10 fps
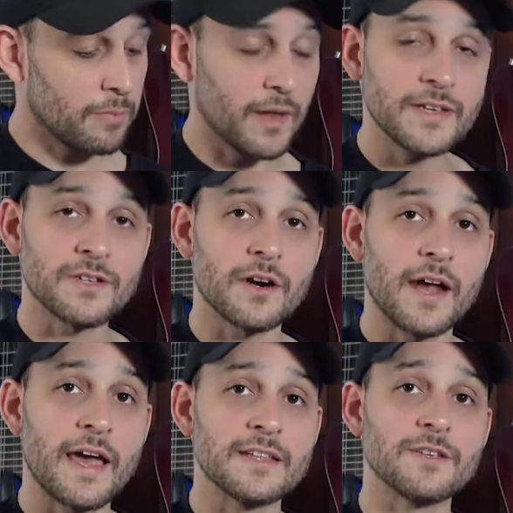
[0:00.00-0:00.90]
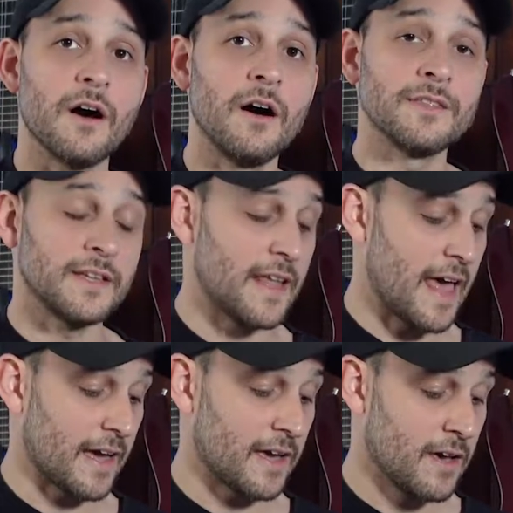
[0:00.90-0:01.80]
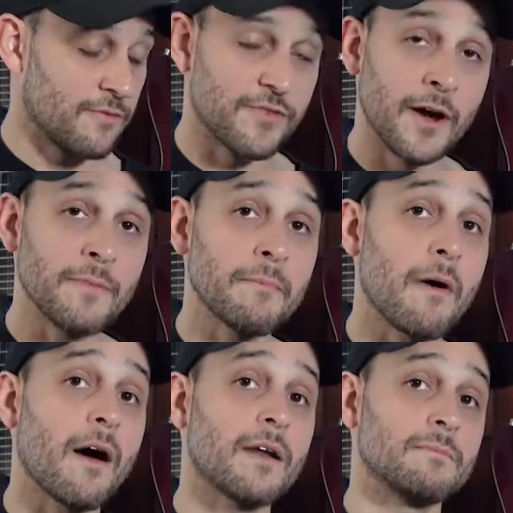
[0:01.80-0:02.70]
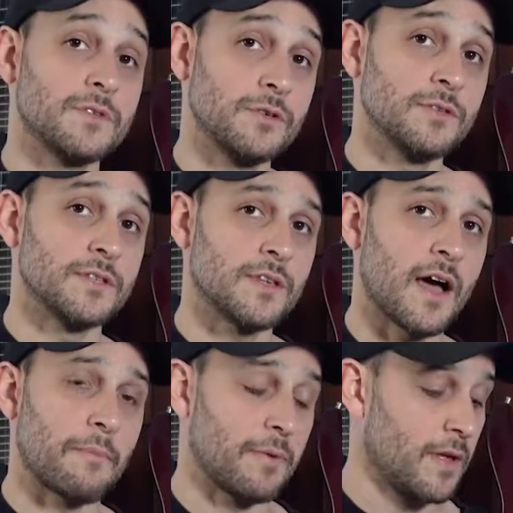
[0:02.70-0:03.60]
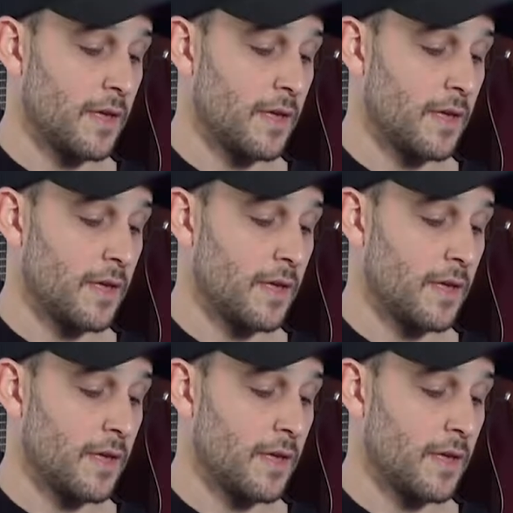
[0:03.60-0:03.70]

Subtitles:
place our hands on the neck from the bottom to the top,